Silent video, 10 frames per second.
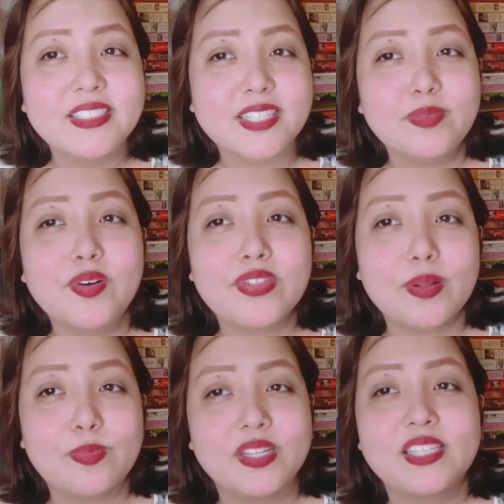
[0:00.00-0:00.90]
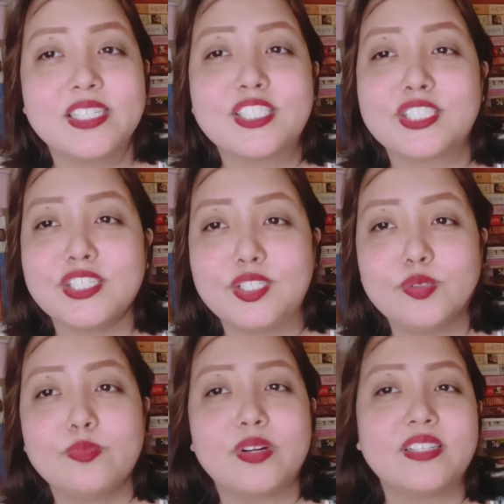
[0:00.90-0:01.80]
some of the British
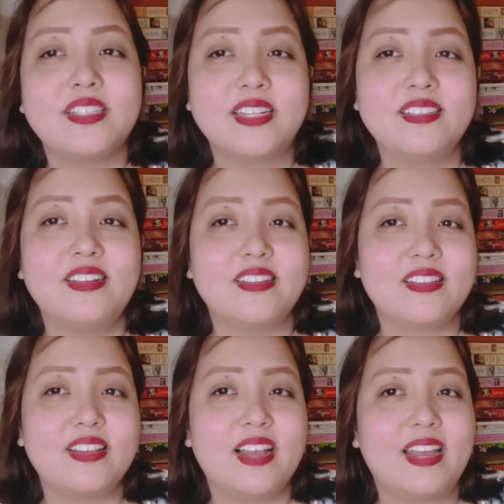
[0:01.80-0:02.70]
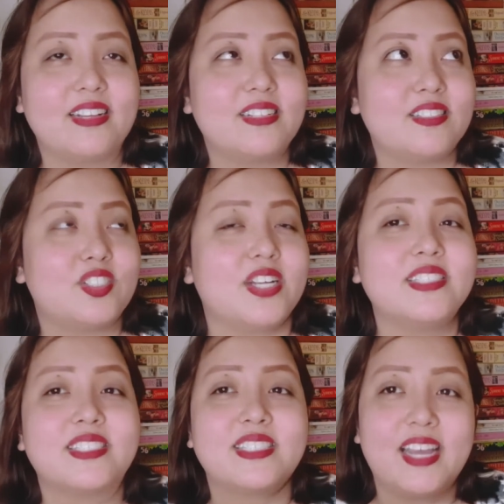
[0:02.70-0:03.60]
humor did not like
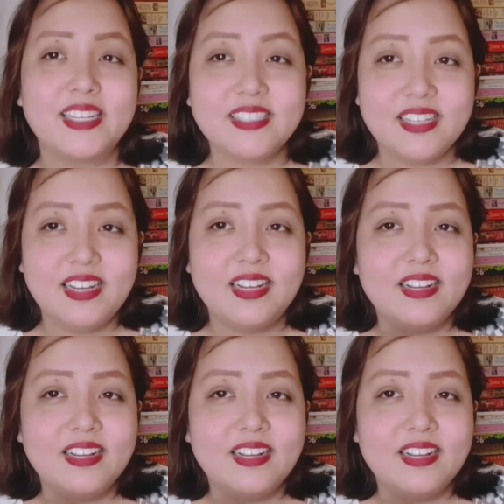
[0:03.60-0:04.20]
transcend